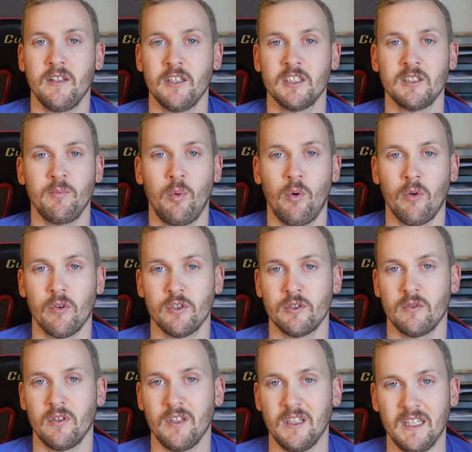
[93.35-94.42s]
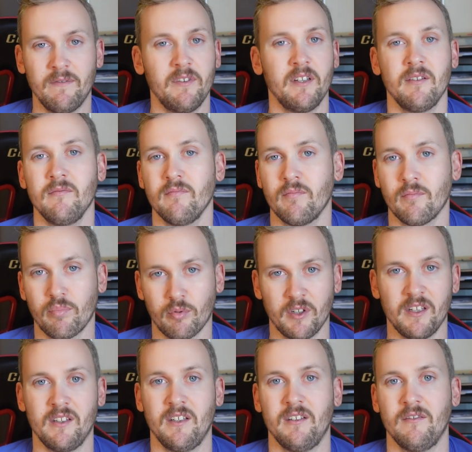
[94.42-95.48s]
these spores are a living,
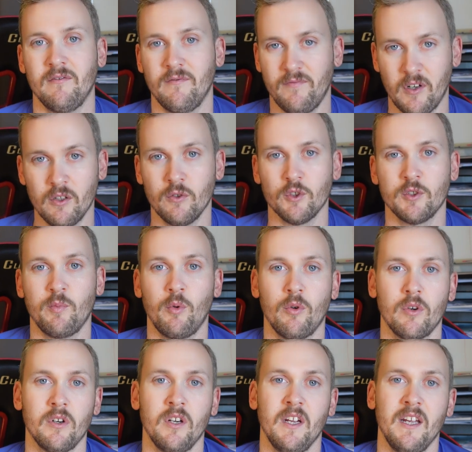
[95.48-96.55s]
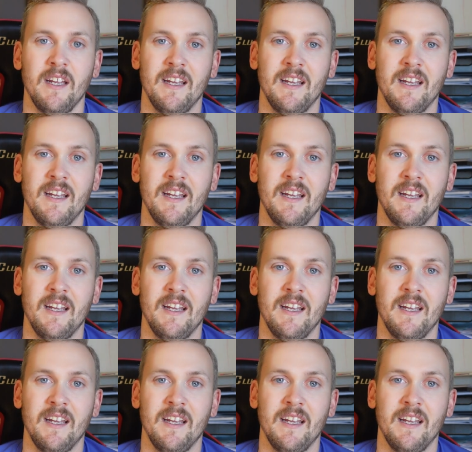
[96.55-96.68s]
breathing fungal spore.